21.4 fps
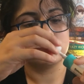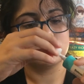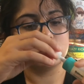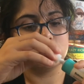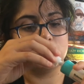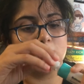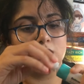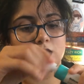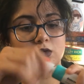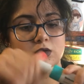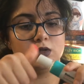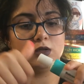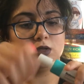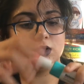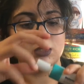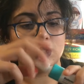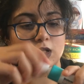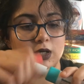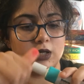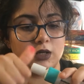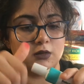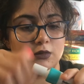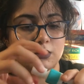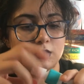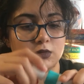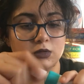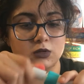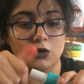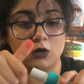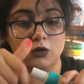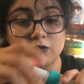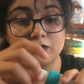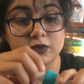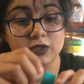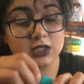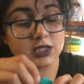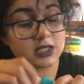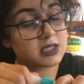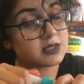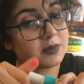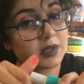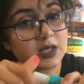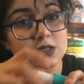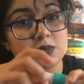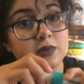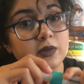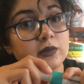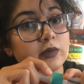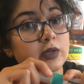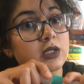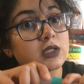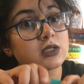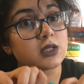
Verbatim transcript: So yeah, hopefully this makes me wear